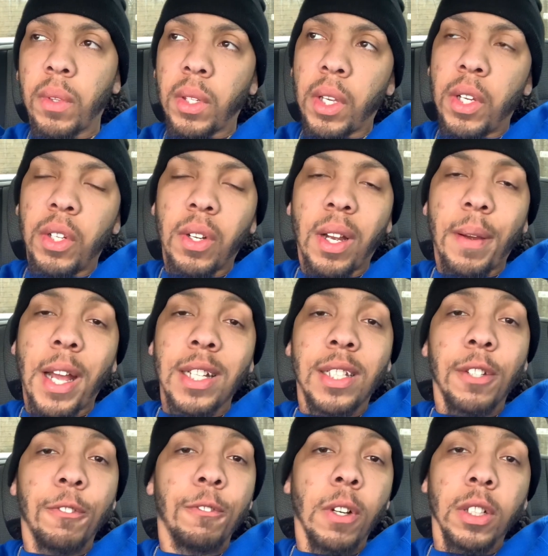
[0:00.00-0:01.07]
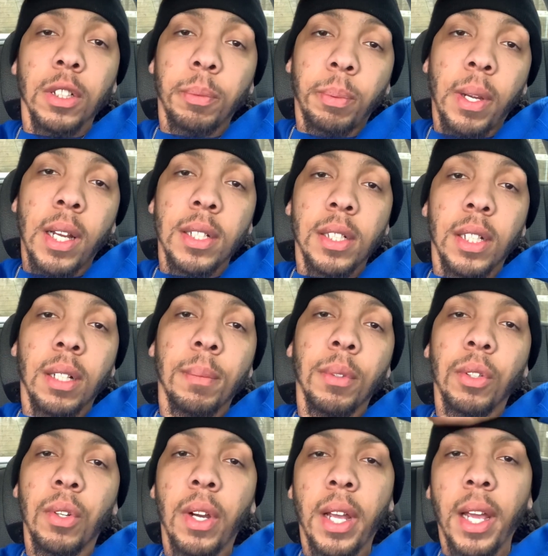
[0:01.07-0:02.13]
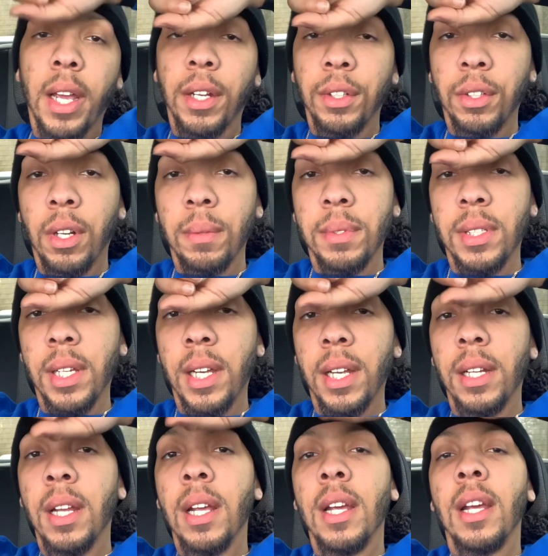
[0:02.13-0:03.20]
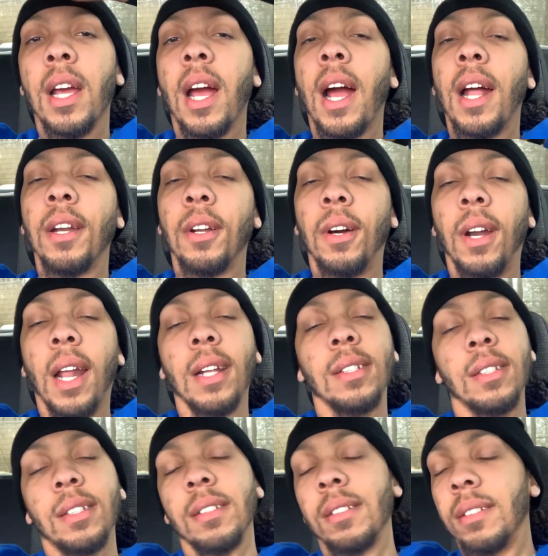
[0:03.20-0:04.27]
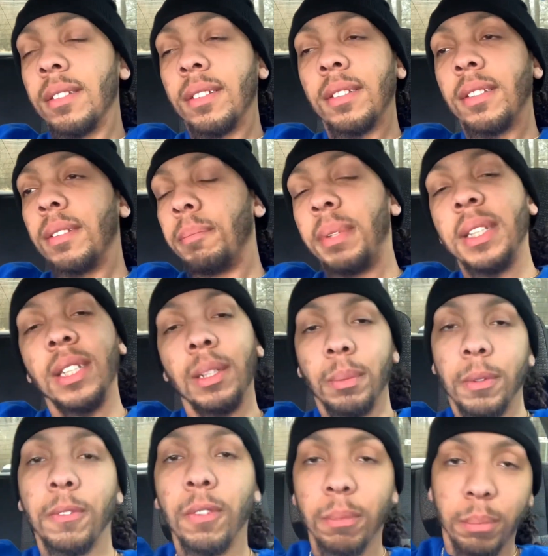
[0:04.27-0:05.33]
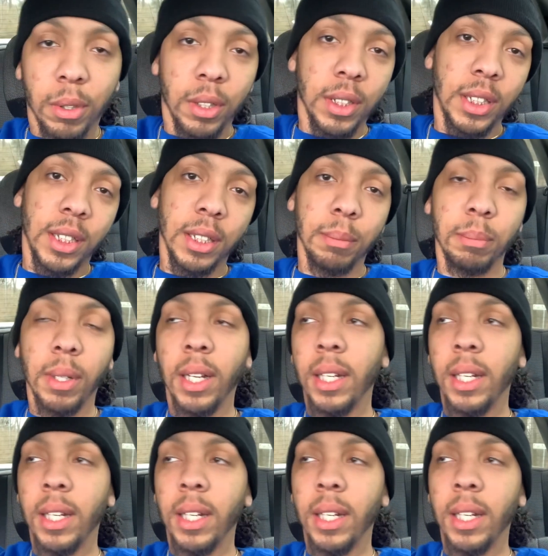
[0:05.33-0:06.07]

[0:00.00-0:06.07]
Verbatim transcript: you know, I said, fuck this project. I'm gonna go ahead, you know what I'm saying? I know that's business before bullshit, but